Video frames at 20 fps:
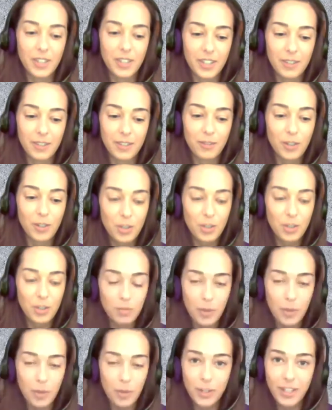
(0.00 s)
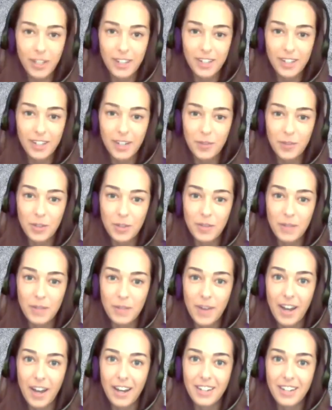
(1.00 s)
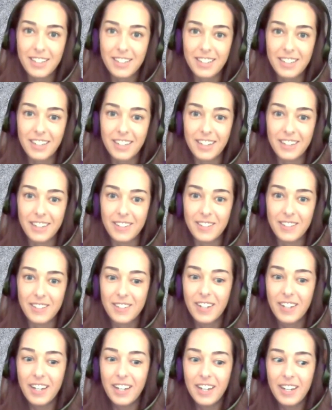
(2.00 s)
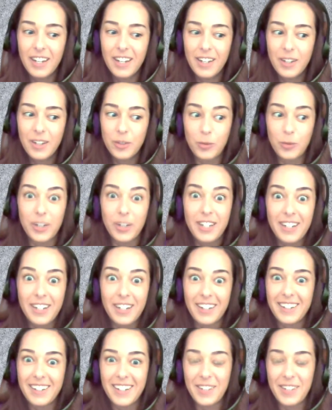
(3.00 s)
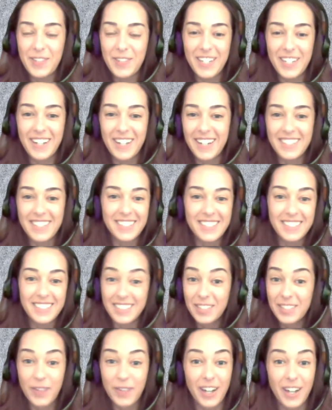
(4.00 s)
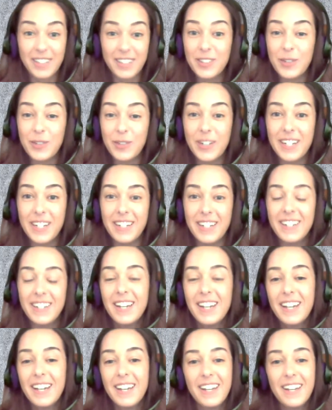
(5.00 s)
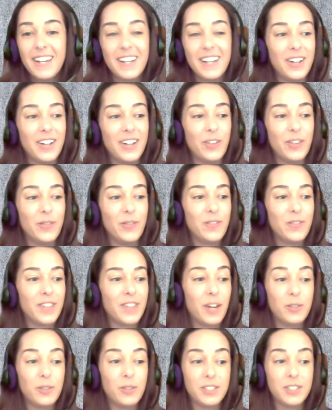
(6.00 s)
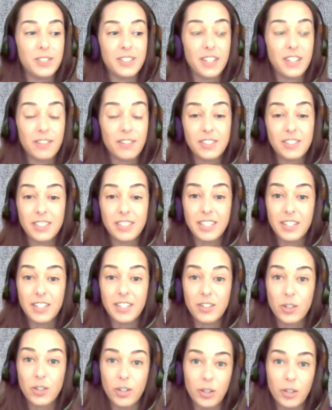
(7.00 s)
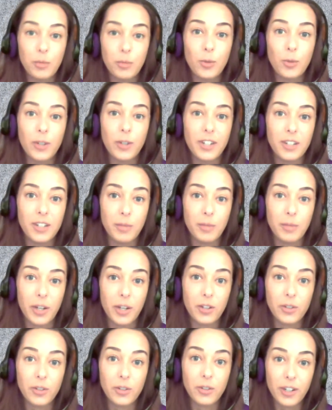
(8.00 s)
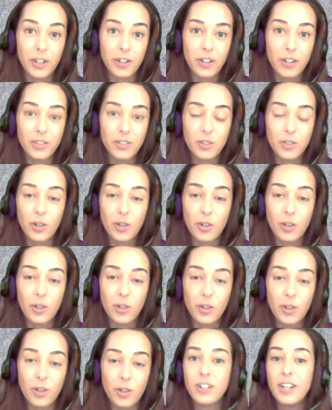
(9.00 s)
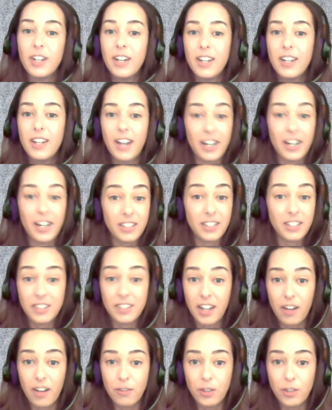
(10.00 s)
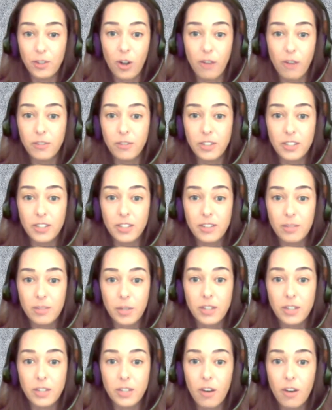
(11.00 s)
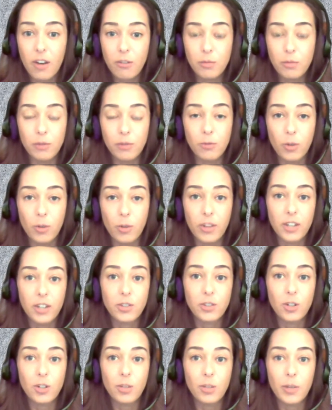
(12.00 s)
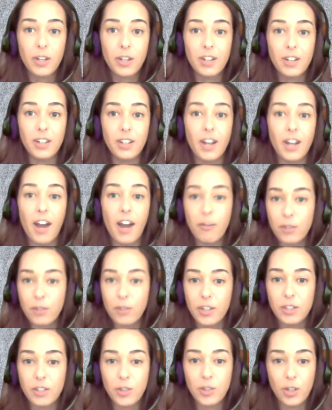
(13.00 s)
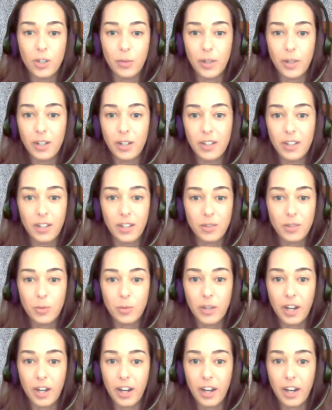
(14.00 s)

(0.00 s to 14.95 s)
first memory that comes to my mind is winning. I mean, I didn't expect to win. That was definitely a turning point in my career as a golfer. I didn't have the confidence in myself before that tournament, and after that tournament, that's when I